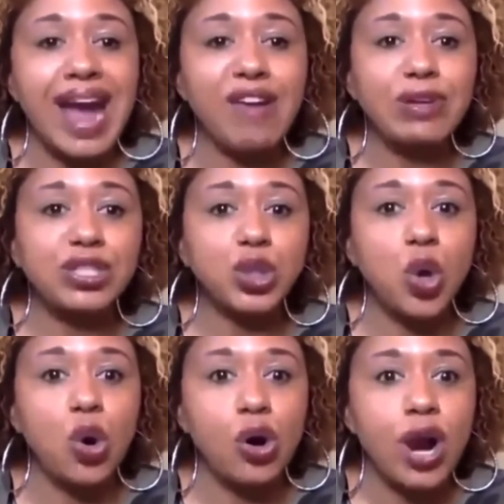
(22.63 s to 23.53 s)
every
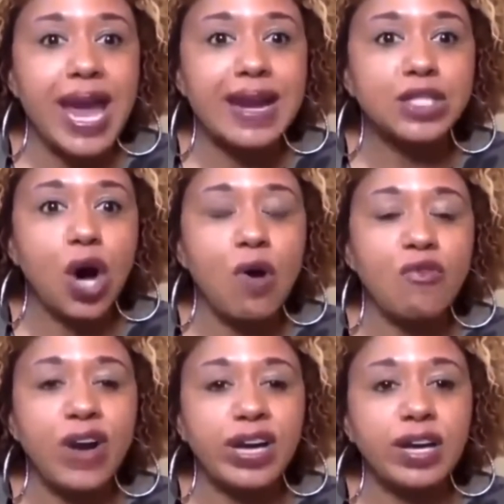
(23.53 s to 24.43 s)
store in this
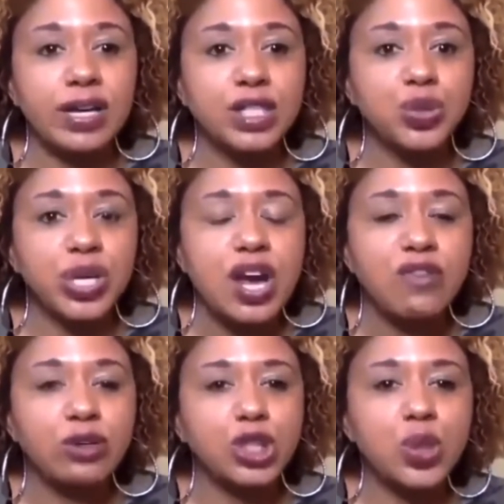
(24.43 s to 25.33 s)
whole fucking
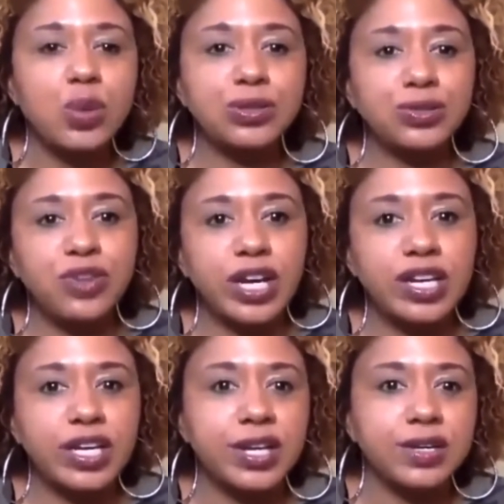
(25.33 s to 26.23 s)
country for 200
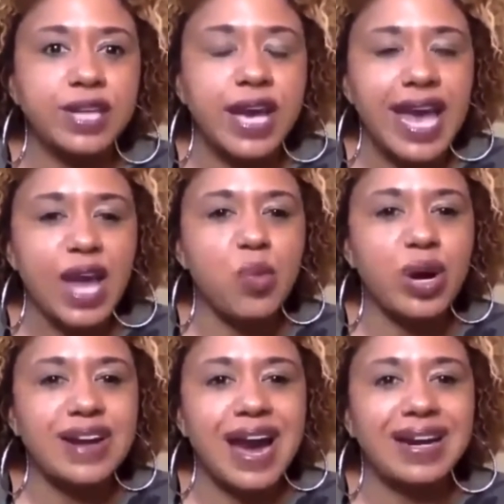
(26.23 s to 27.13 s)
fucking years. It
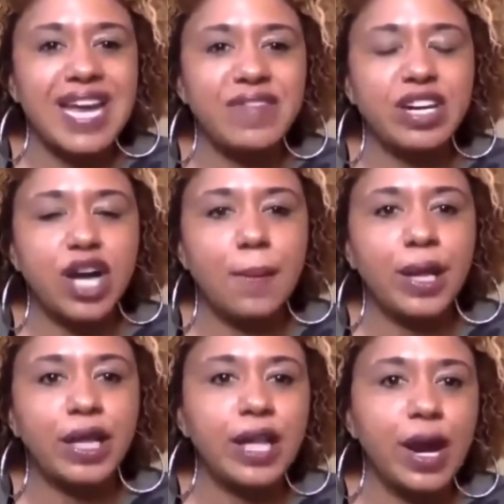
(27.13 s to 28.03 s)
would not even
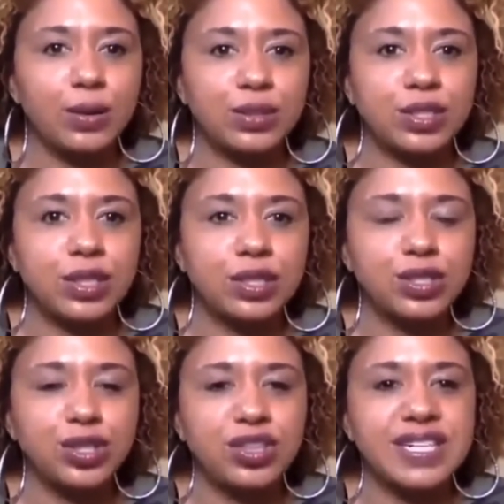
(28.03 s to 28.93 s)
come close
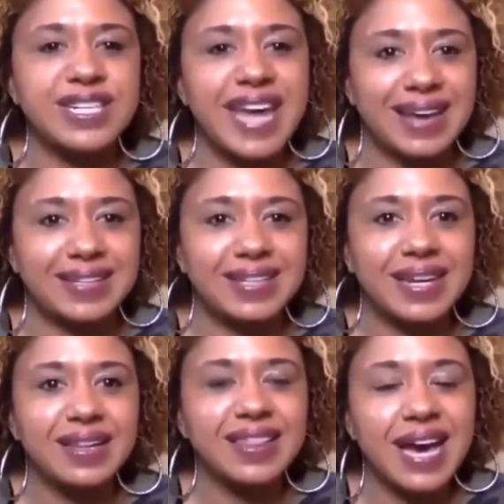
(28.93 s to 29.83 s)
to the debt
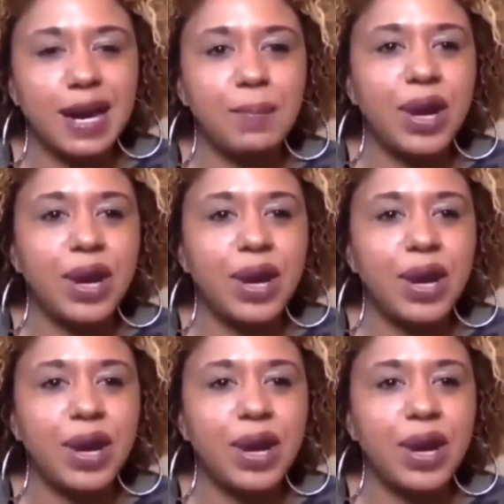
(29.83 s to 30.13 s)
that